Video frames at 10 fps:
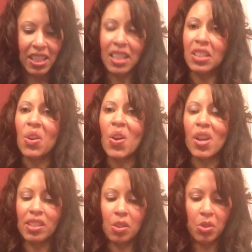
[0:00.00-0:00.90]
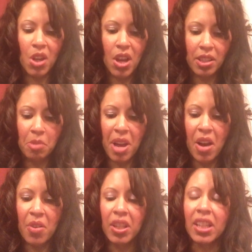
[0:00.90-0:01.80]
And it also talks
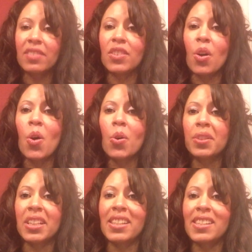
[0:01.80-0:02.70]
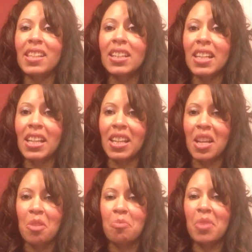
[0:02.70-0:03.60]
about the holy city
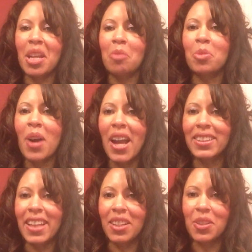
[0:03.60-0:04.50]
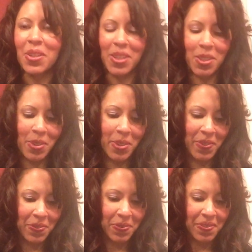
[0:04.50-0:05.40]
being bright like crystal.
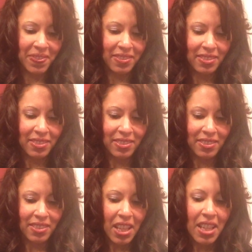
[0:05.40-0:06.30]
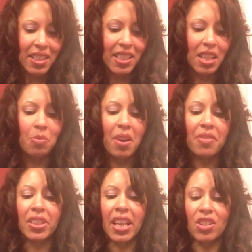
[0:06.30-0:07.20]
See
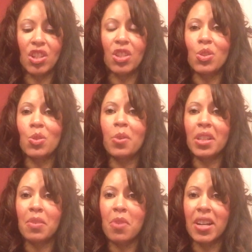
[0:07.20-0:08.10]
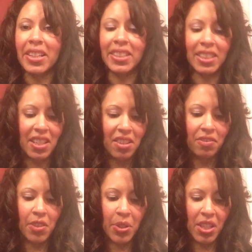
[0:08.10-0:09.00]
Revelations 21,
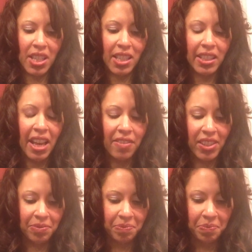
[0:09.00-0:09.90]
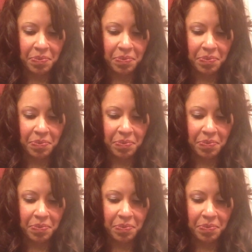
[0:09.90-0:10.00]
verses 11.